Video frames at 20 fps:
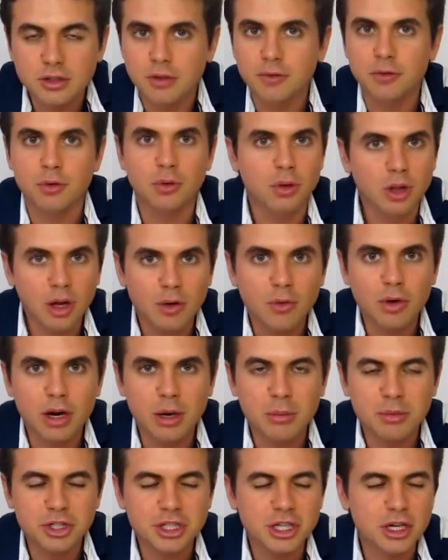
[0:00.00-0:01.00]
if you love what
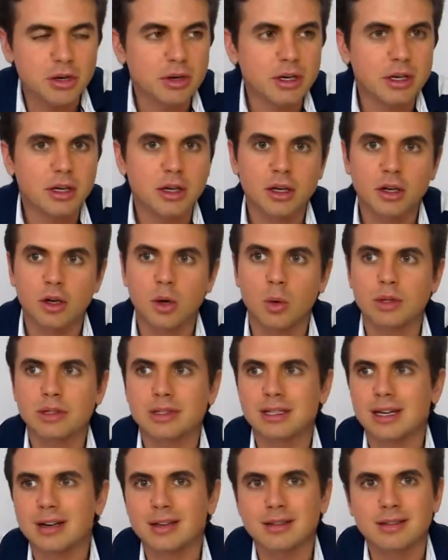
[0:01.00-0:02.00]
I'm sharing, go with
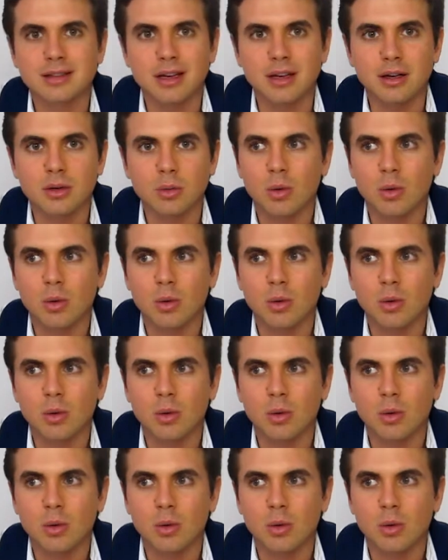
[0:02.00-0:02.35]
10 a day.